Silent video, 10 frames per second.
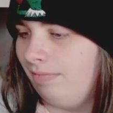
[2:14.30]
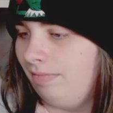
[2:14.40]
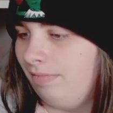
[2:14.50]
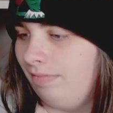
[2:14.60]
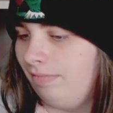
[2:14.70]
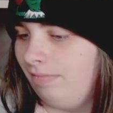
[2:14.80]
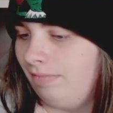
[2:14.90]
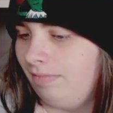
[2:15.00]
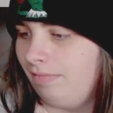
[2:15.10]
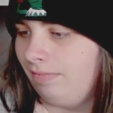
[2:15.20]

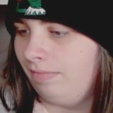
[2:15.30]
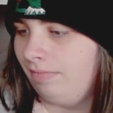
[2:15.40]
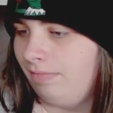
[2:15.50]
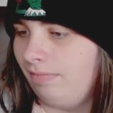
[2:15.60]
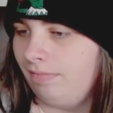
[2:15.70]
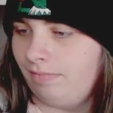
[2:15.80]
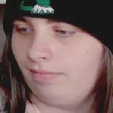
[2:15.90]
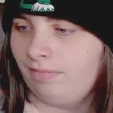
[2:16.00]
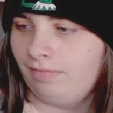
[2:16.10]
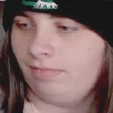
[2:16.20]

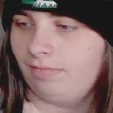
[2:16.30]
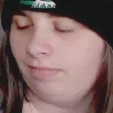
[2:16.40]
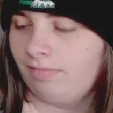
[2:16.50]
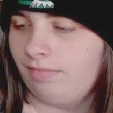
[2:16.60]
The person shown says nothing.